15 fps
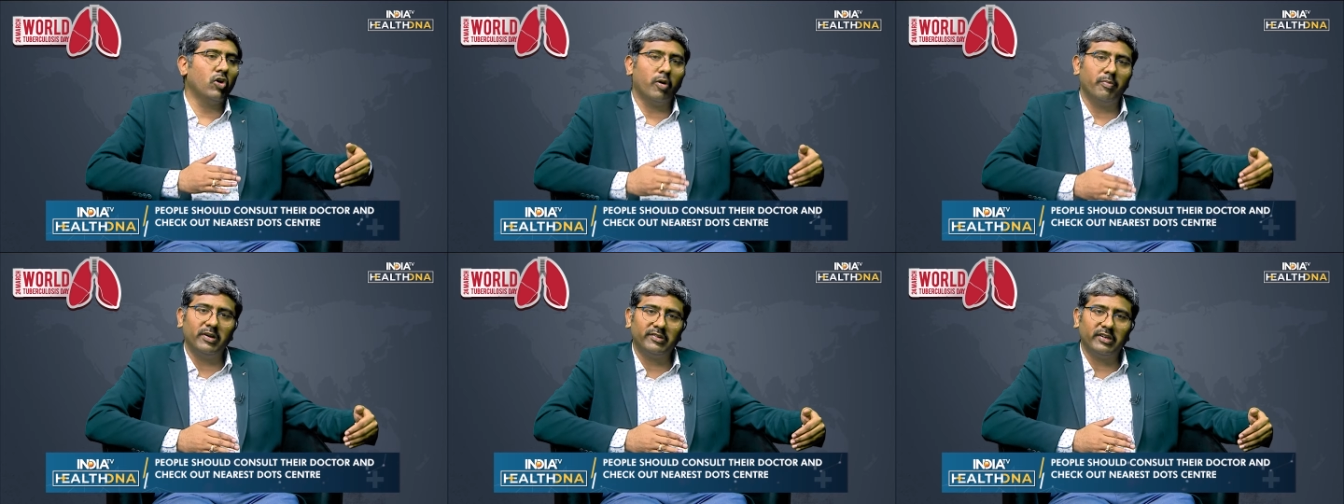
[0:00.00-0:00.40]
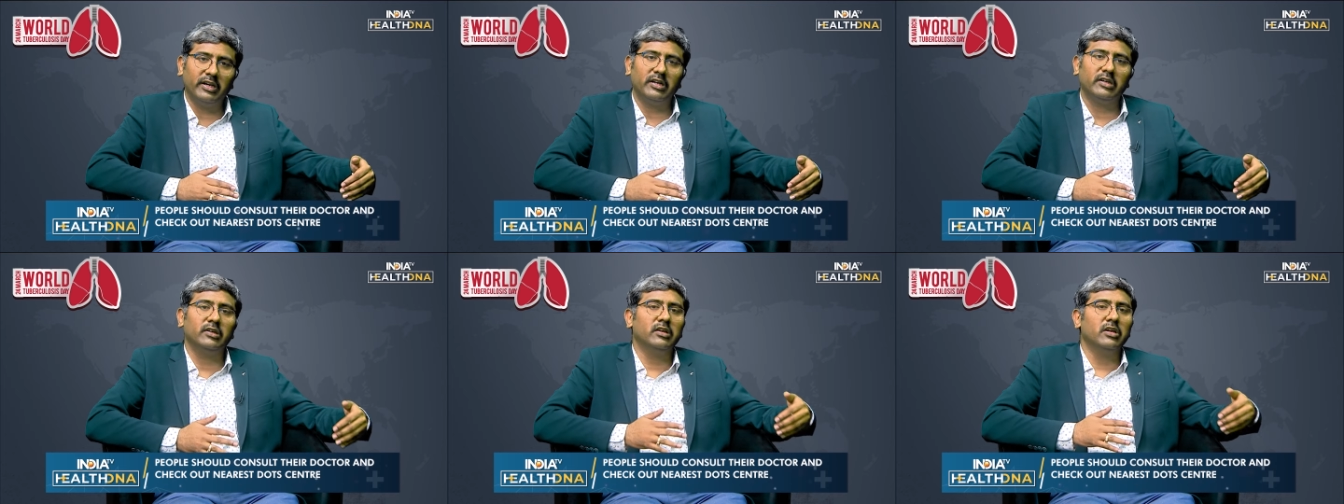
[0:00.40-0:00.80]
government
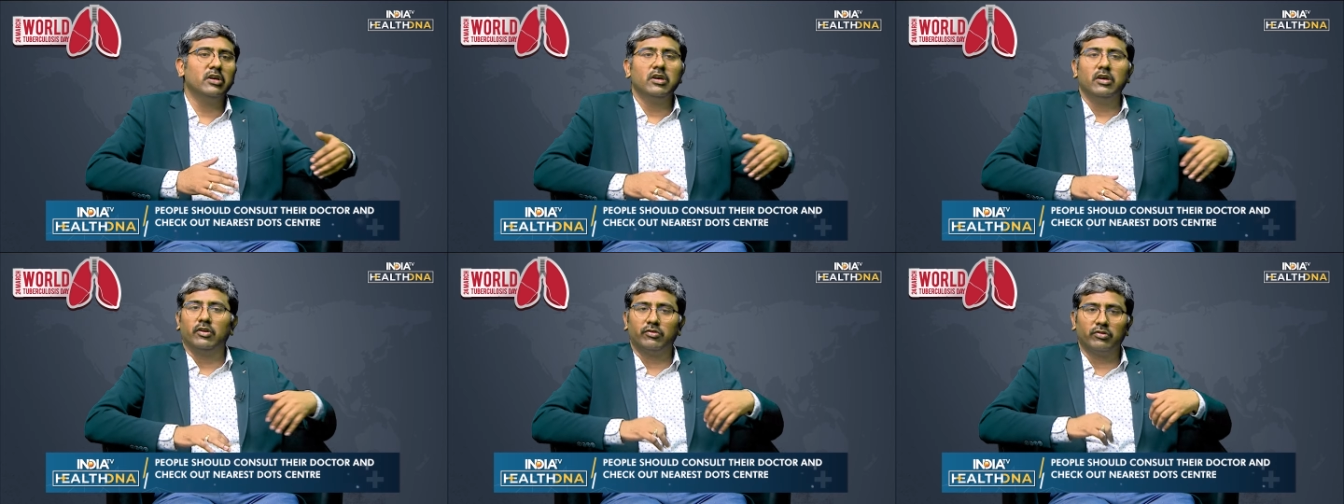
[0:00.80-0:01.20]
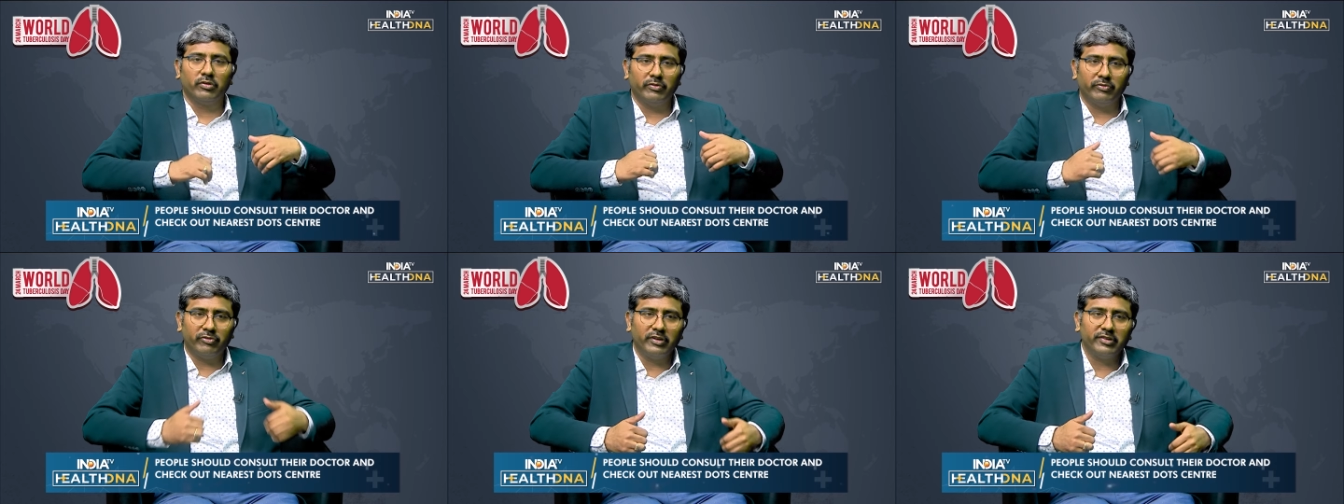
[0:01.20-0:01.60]
mm-hmm. center.
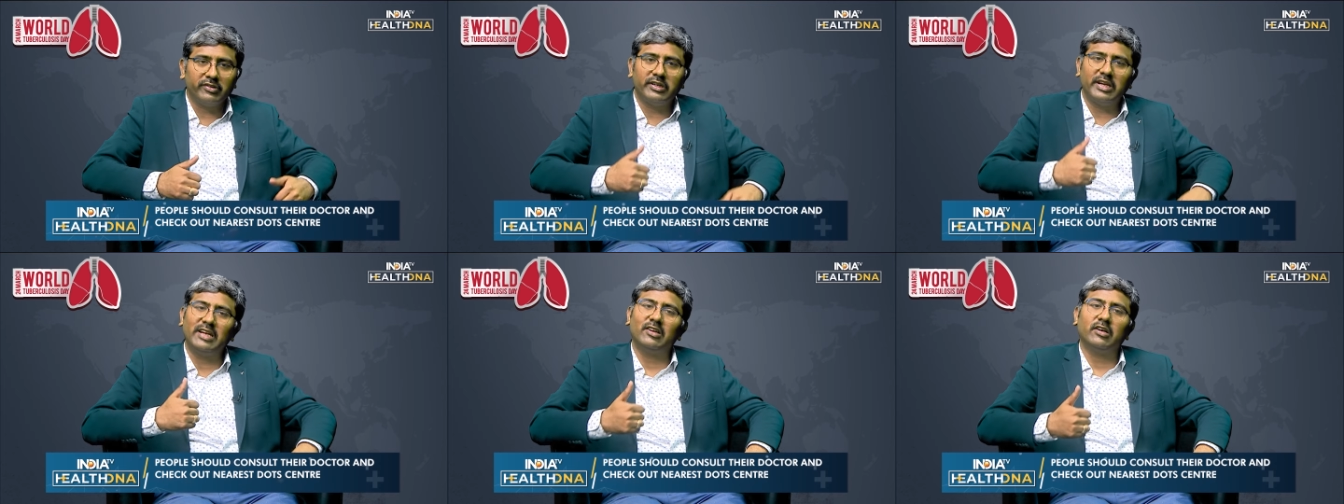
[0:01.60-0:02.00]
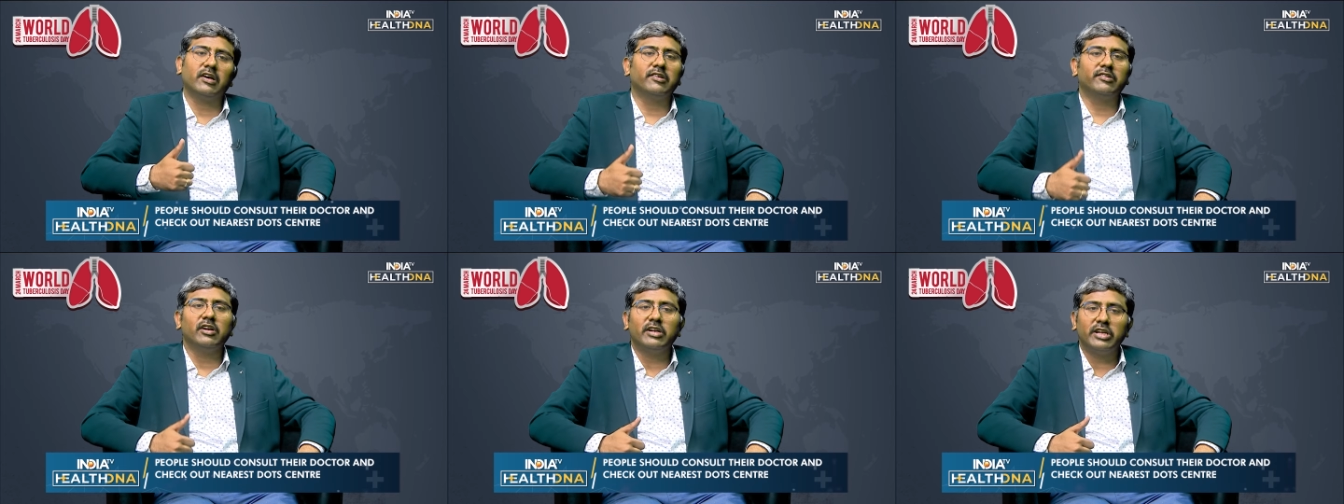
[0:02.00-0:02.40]
So first, take the
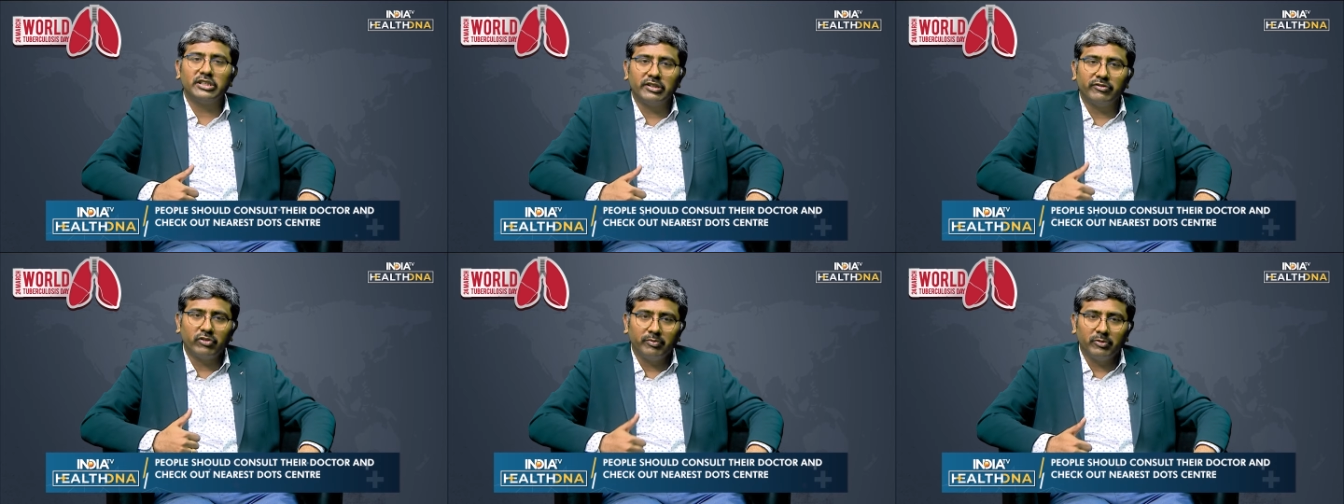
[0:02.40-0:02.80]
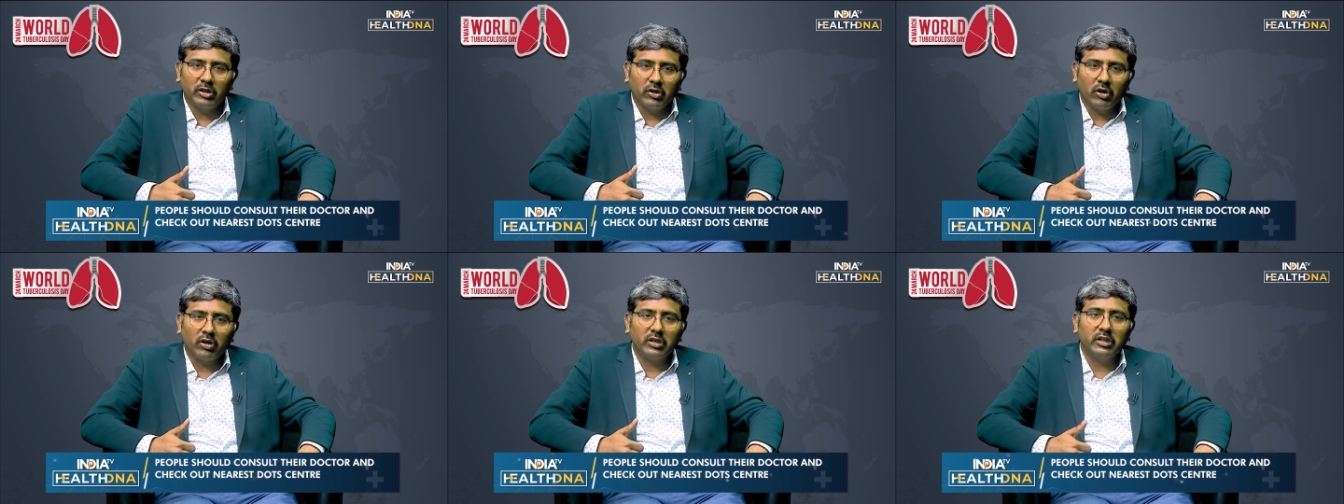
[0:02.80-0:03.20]
consultation from the
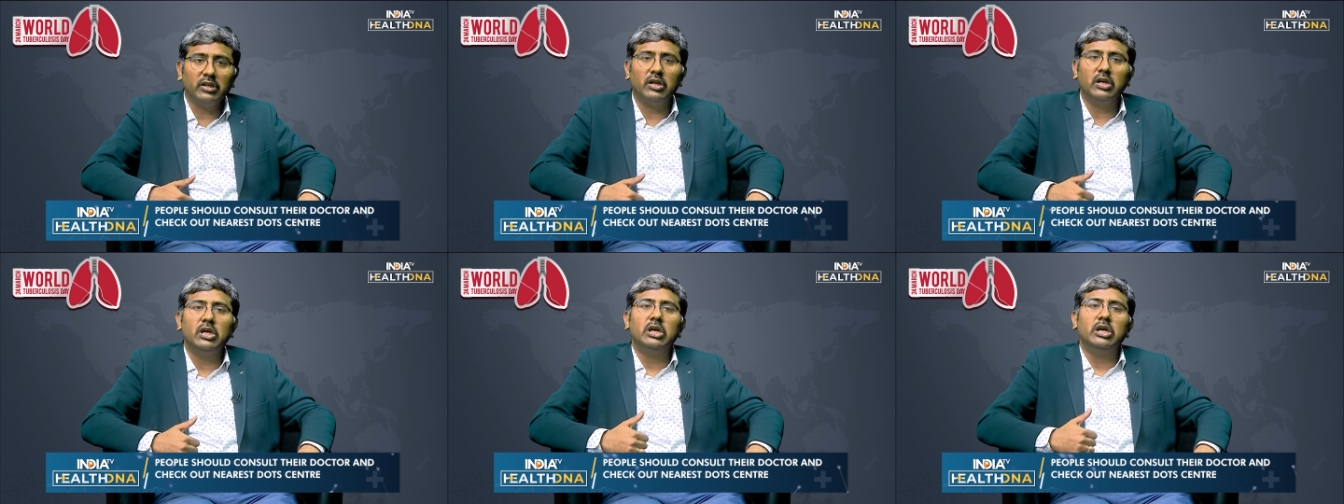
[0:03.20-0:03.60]
doctor.